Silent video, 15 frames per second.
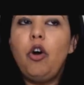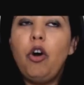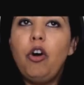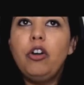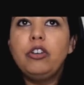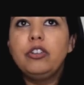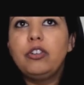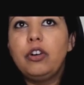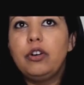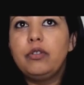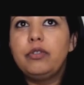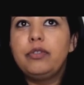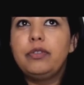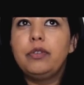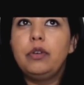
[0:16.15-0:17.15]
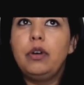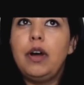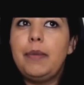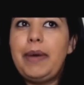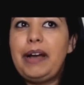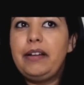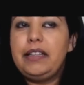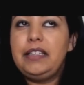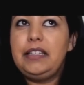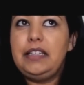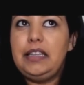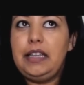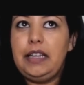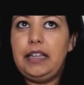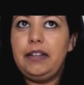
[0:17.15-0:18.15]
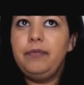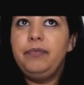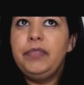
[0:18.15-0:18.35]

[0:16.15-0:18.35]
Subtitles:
on and off for about a year.